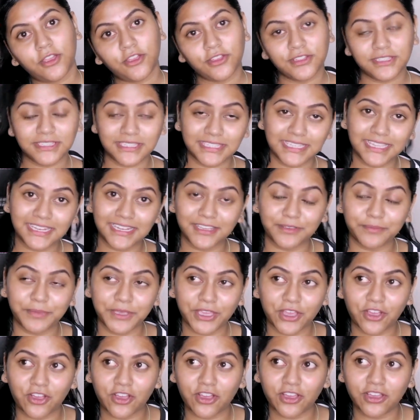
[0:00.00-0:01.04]
concealer,
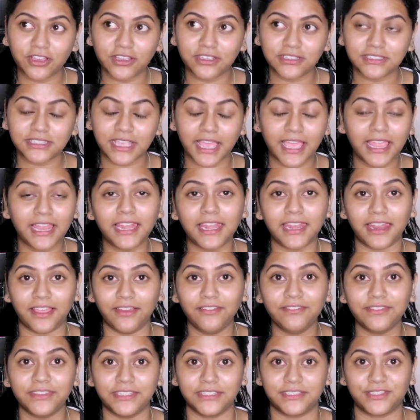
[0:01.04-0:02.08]
because I
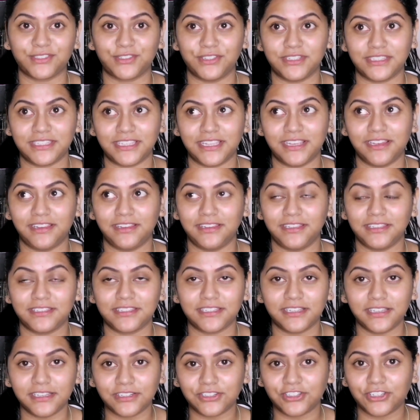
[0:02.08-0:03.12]
love this concealer.
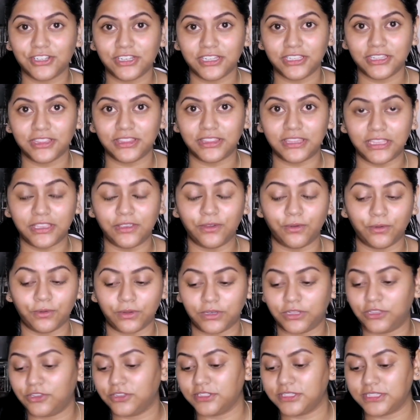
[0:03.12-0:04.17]
It's literally the
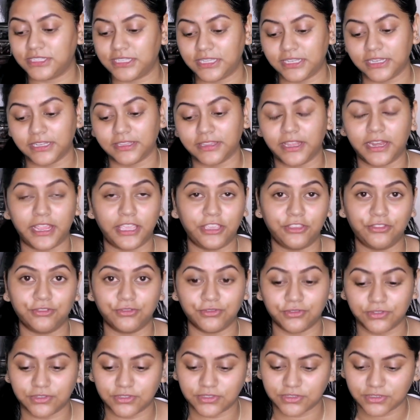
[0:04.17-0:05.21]
only concealer that I
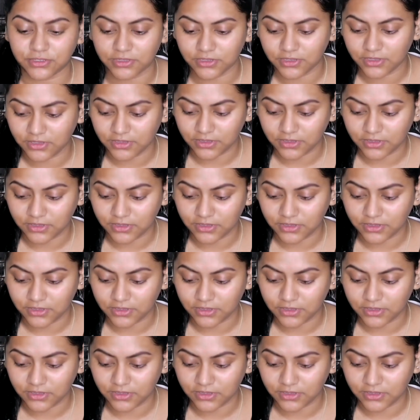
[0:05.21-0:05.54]
use.